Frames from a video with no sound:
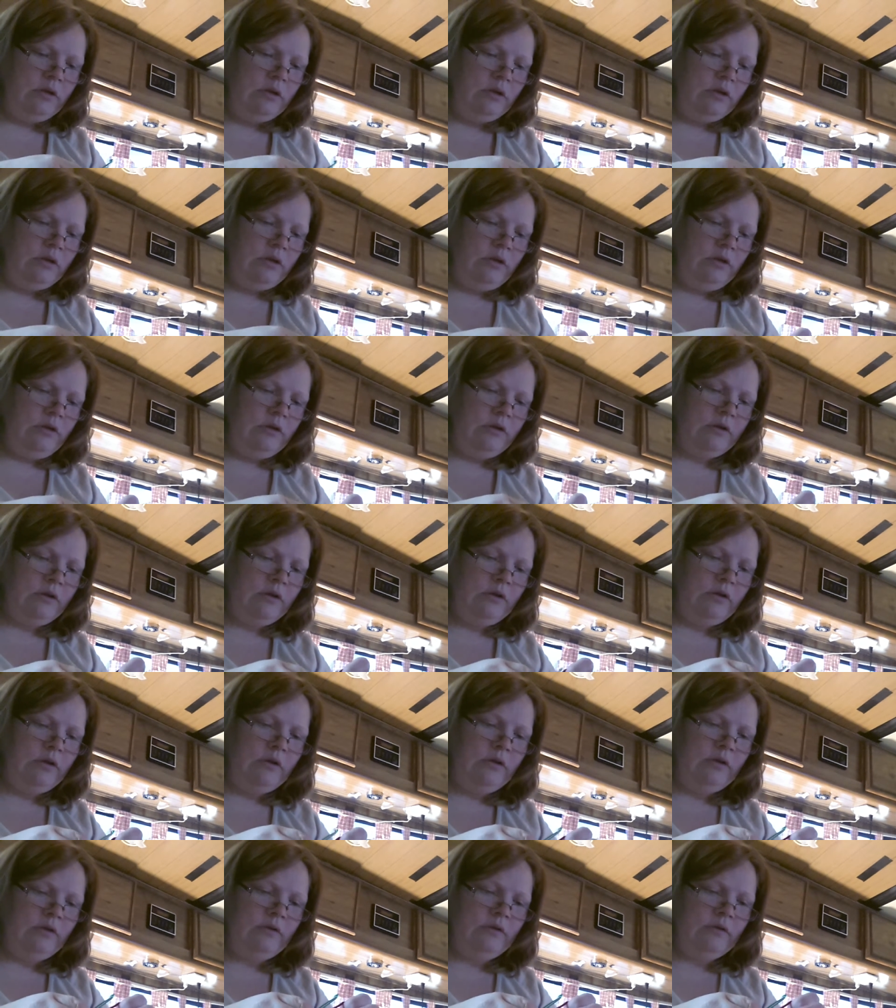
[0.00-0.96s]
And you
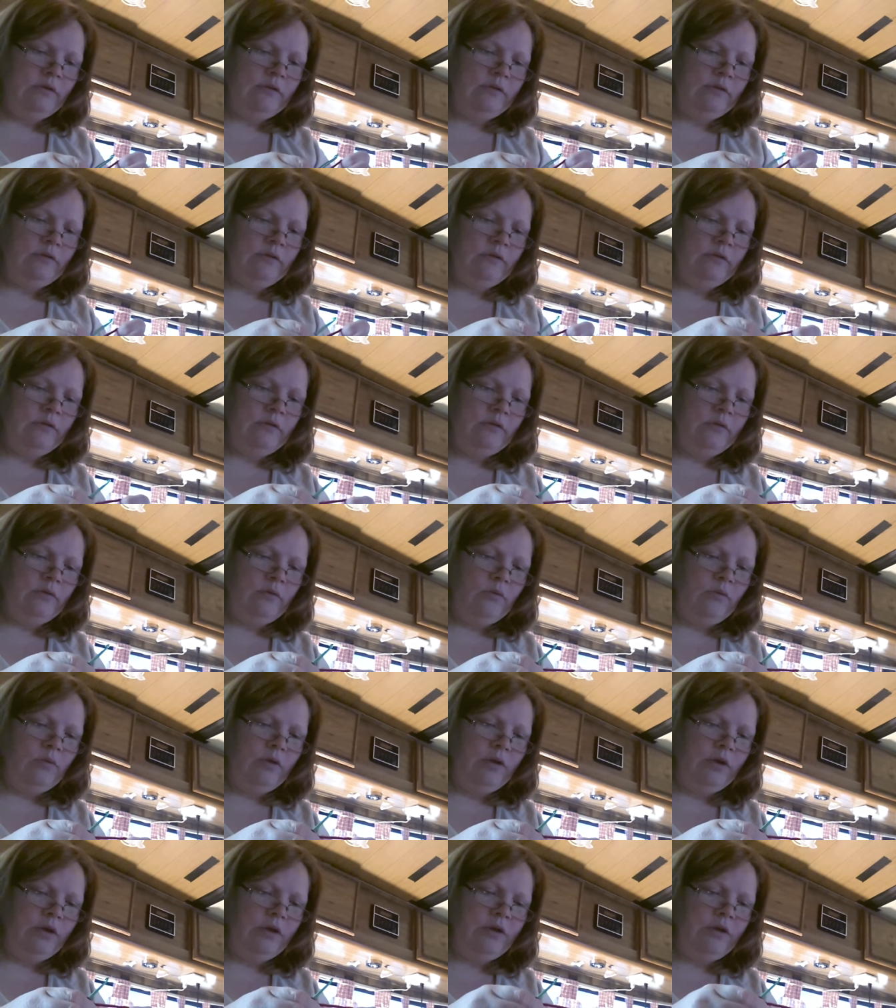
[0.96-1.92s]
can
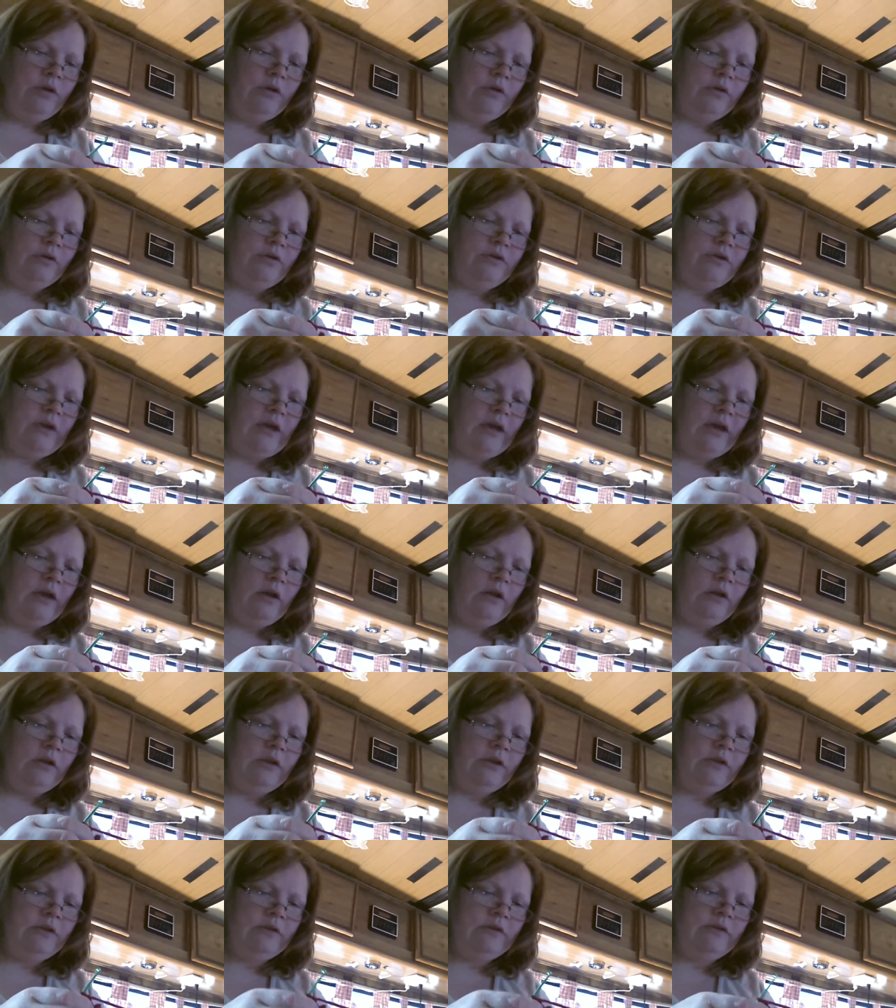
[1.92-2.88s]
work your
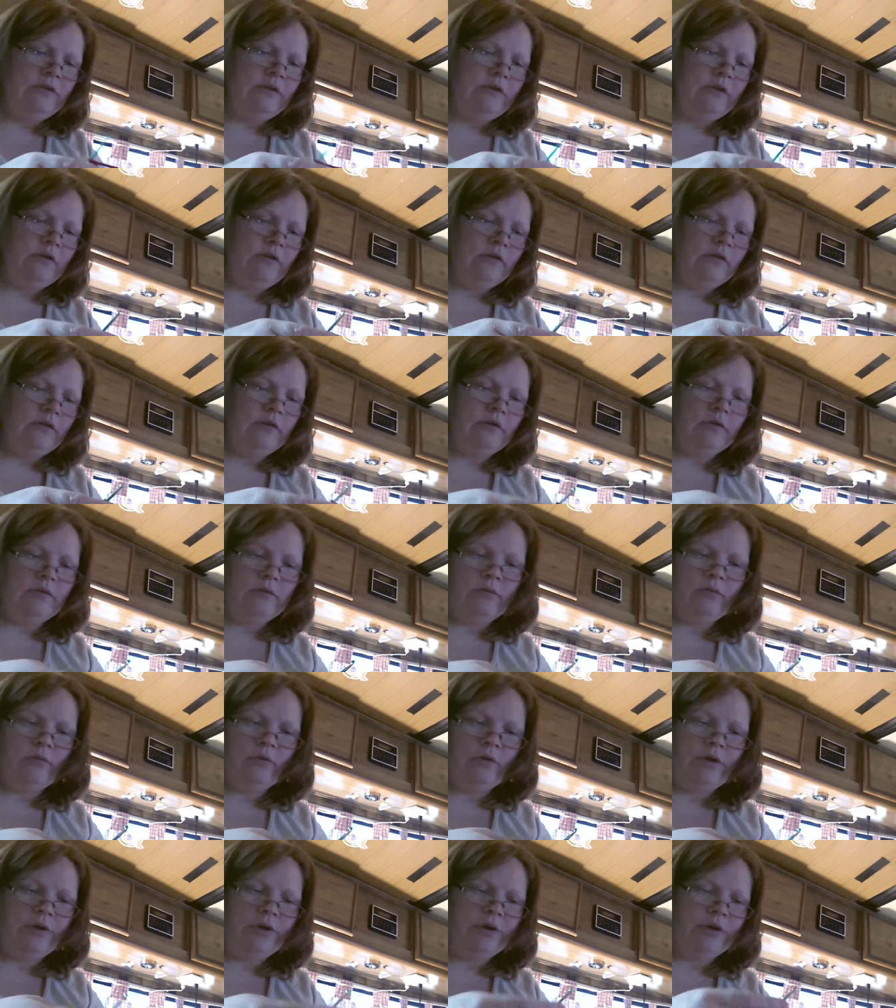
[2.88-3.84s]
tail into your
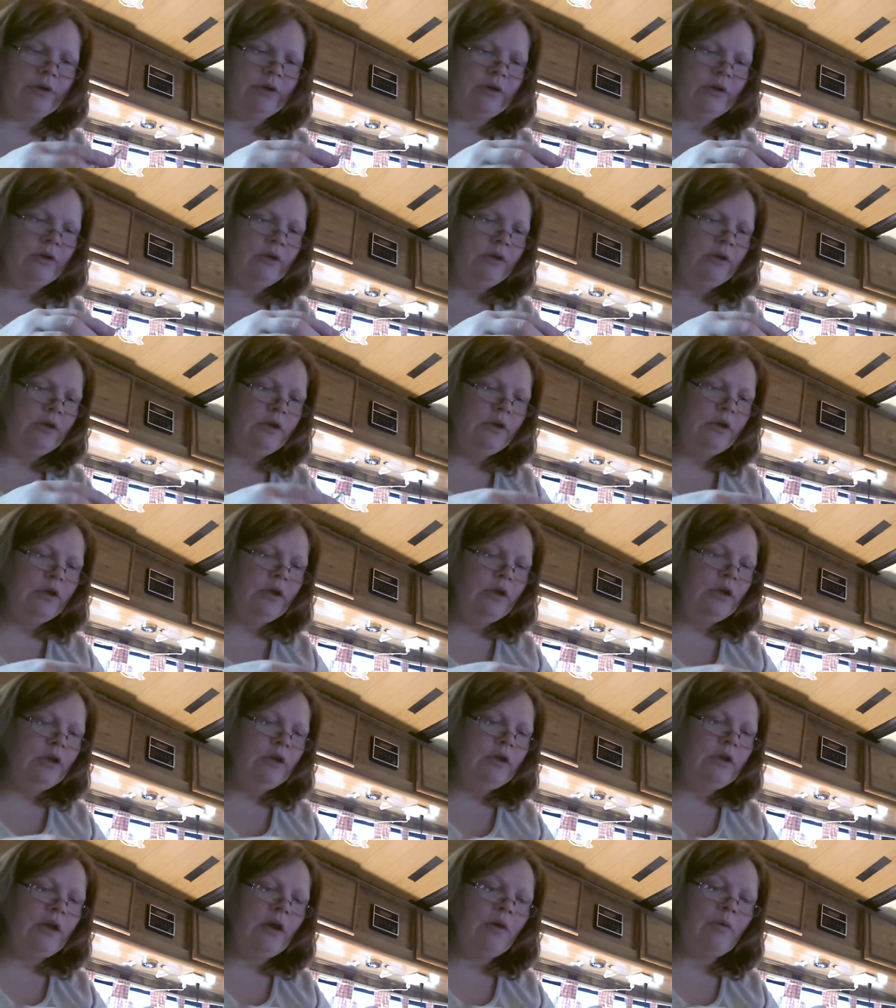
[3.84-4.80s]
work.
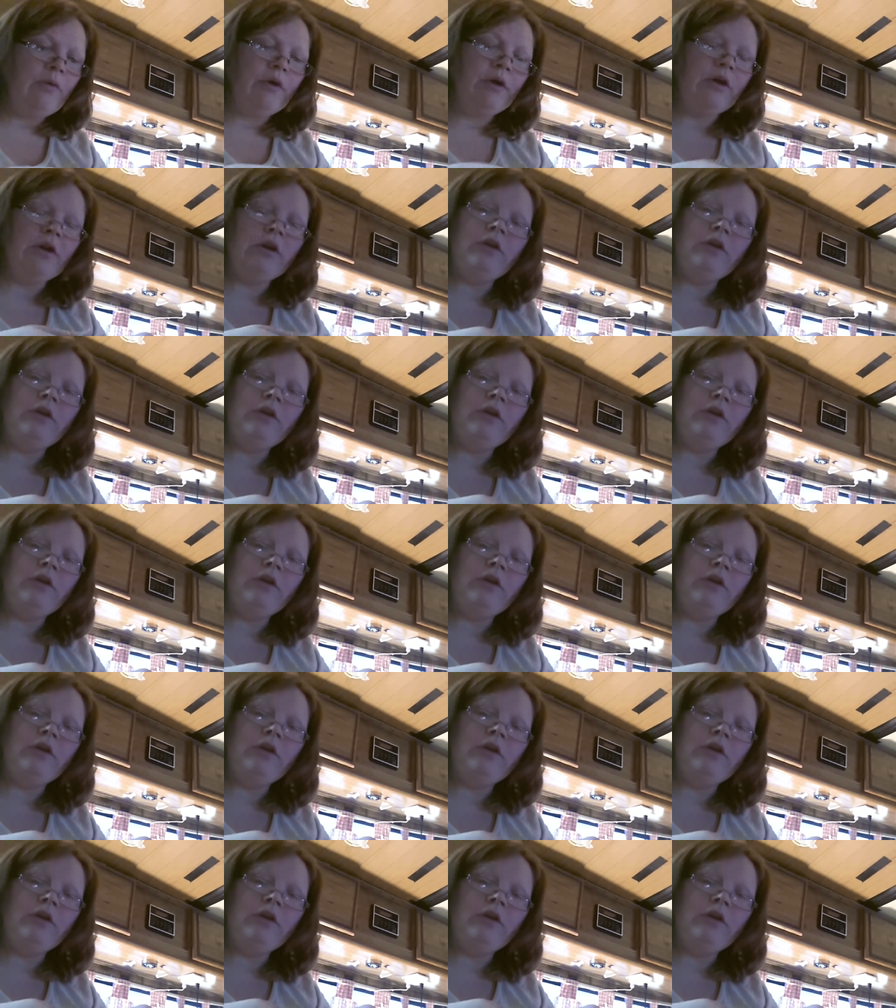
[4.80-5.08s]
Now we're going